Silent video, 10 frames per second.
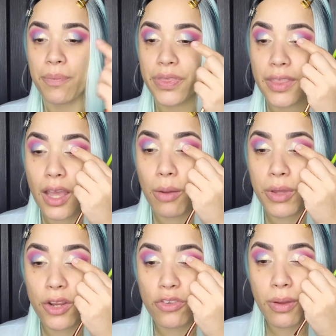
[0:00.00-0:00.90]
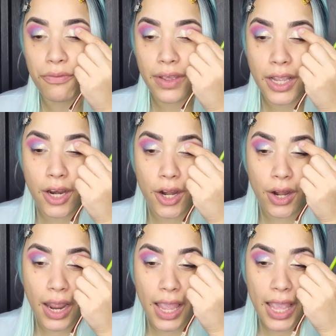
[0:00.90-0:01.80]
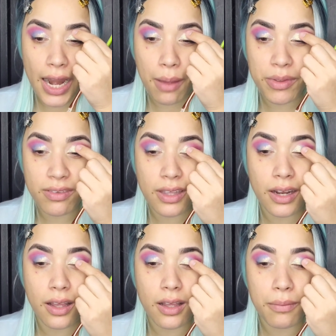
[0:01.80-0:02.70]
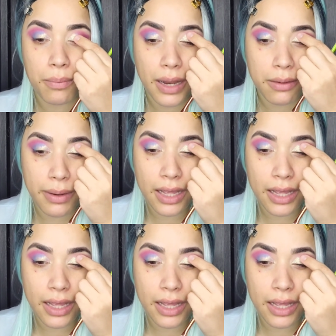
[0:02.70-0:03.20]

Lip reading: Now I'm gonna use my finger, and I'm just gonna blend.